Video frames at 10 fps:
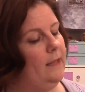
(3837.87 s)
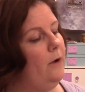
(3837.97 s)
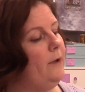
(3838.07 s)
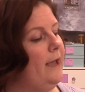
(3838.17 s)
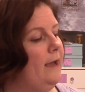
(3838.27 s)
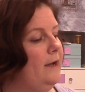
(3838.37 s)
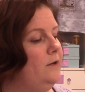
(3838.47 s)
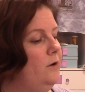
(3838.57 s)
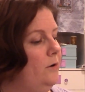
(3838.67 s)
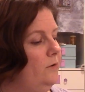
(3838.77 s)
Okay, I
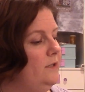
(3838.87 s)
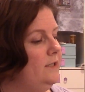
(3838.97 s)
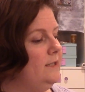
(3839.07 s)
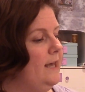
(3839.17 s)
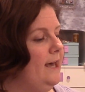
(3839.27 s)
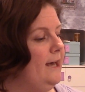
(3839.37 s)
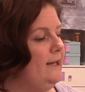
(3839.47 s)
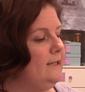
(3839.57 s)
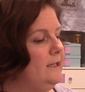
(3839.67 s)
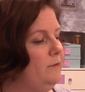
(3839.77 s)
noticed
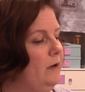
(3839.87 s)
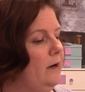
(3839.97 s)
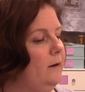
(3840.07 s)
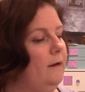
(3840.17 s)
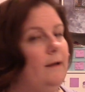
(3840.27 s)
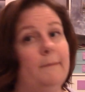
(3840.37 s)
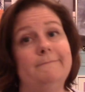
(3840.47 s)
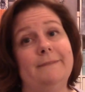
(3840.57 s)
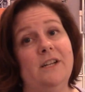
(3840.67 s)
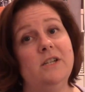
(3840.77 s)
that, here we are.
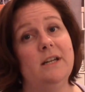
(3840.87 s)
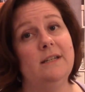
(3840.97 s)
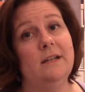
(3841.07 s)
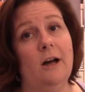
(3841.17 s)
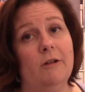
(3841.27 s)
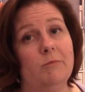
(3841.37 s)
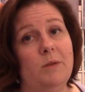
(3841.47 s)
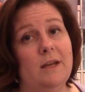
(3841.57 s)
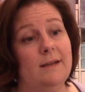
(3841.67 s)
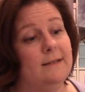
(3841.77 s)
I checked it off
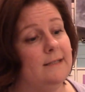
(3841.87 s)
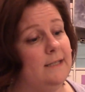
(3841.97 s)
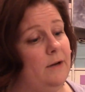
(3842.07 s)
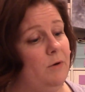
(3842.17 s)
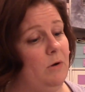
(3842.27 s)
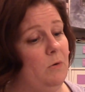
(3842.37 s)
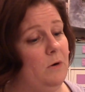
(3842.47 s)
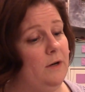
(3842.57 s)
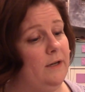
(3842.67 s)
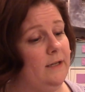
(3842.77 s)
because I
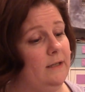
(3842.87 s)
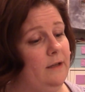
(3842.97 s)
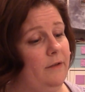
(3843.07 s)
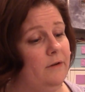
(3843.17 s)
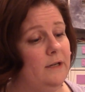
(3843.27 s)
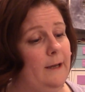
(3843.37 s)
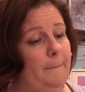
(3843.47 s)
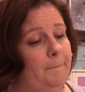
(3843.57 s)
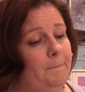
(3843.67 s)
recorded it the other day.